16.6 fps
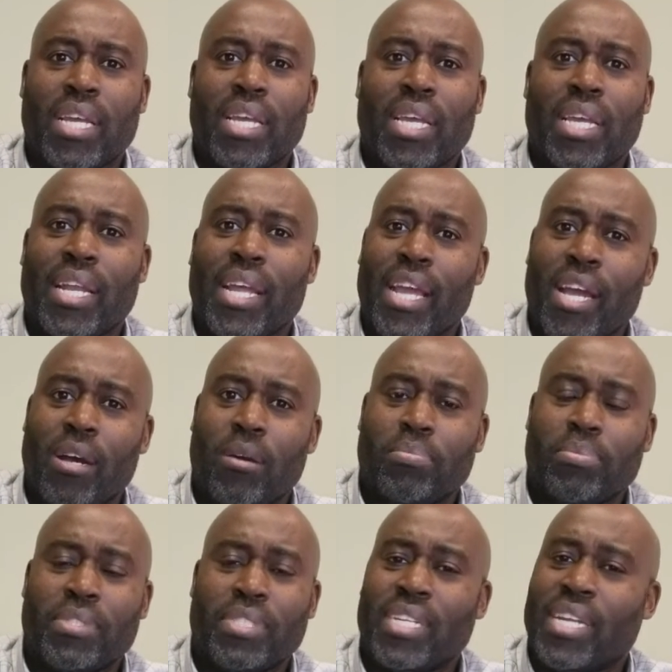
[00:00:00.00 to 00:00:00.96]
and
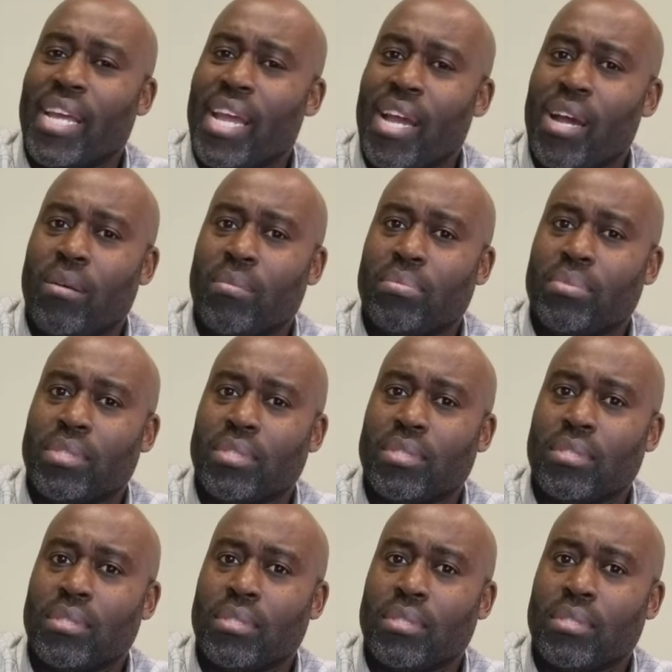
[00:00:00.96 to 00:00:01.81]
helps and helps.